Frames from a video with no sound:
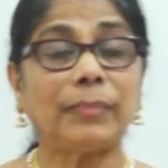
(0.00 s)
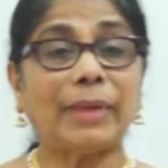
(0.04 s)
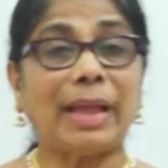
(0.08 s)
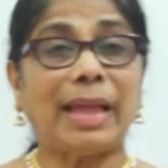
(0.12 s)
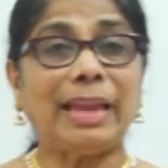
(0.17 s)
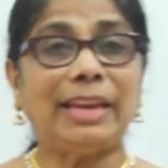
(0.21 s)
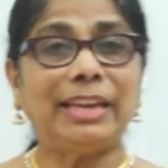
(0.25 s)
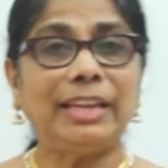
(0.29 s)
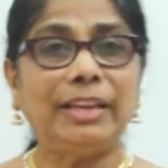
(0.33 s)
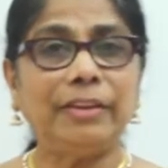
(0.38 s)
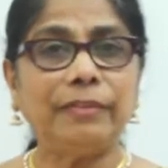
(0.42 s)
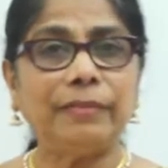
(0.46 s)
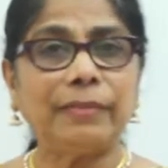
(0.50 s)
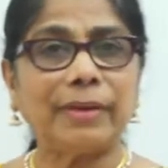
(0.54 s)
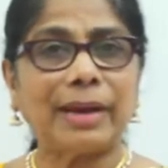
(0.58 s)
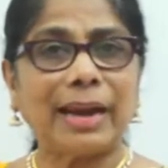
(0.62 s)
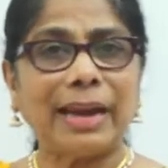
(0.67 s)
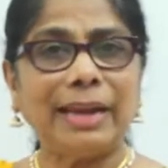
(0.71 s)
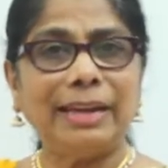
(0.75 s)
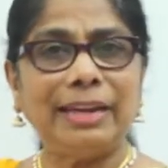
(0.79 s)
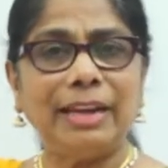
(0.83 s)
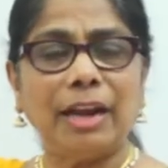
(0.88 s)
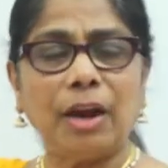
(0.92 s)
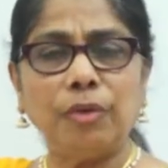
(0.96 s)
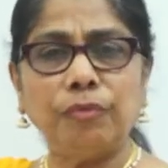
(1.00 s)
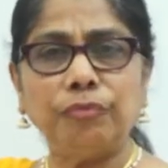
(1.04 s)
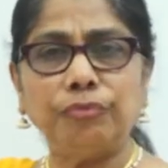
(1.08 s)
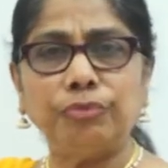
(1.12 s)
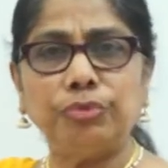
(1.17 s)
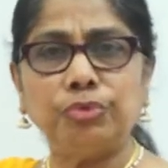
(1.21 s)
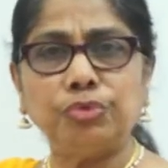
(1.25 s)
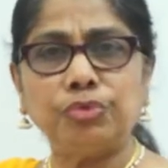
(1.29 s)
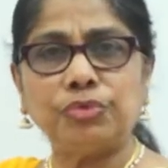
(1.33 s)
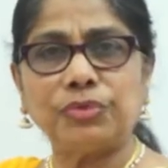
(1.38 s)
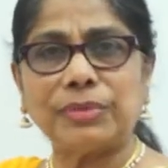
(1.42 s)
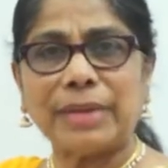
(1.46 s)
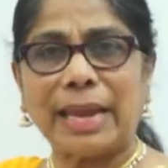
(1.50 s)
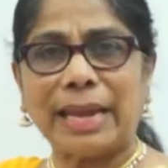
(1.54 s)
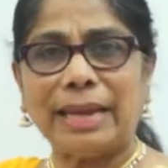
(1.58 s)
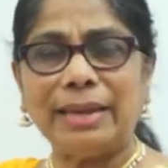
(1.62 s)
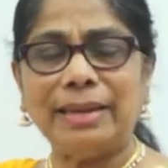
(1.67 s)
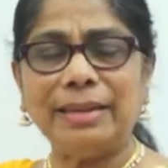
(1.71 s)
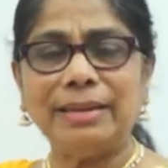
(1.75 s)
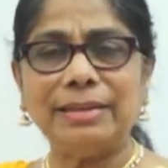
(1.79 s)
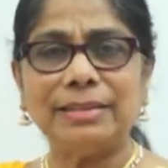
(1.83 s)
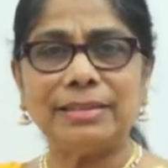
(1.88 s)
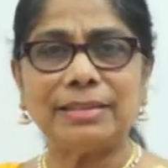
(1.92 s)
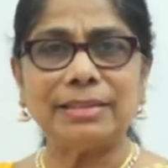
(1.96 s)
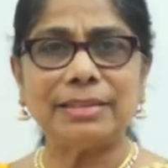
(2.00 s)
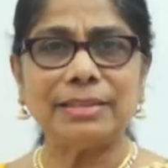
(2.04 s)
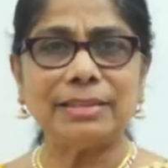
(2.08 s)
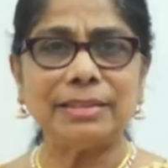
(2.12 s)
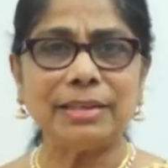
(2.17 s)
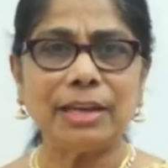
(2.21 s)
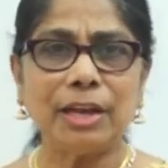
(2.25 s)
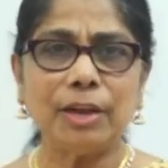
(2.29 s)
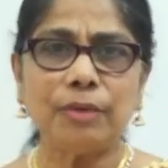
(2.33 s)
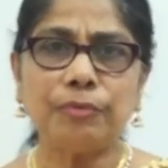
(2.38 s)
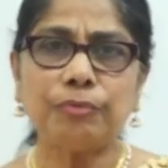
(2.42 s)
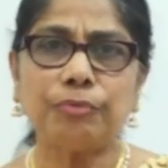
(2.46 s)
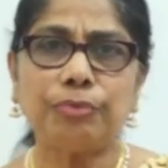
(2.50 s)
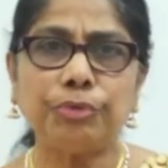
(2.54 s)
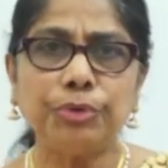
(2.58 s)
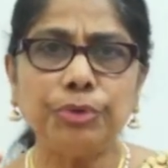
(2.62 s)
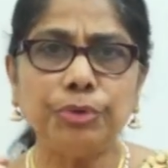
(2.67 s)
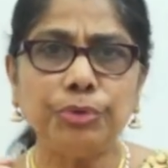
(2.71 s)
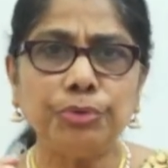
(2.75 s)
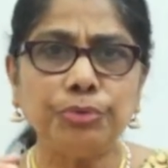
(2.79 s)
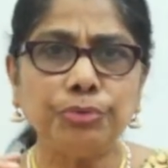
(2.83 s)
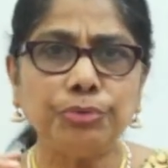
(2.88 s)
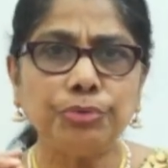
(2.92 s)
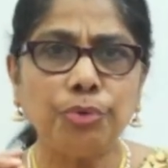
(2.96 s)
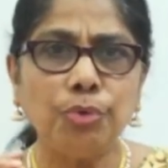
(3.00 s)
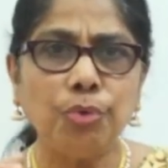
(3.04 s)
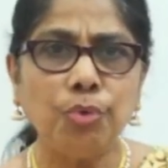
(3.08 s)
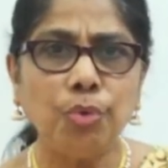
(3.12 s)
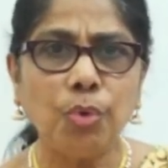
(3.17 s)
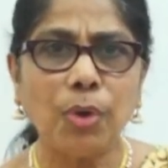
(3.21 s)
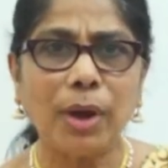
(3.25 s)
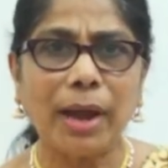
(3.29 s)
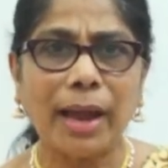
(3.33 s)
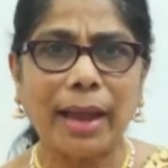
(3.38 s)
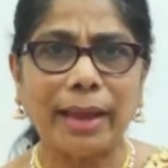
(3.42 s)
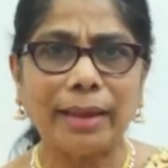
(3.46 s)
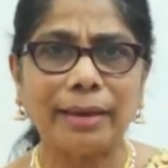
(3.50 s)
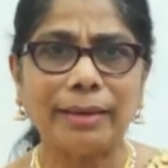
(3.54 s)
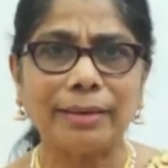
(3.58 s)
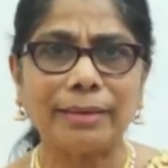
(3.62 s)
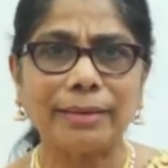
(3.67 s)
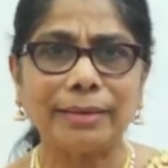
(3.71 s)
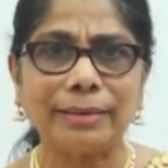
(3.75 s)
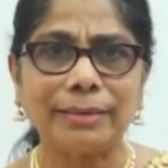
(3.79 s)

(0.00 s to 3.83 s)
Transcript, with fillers: I'll give, write down few sentences for you to look at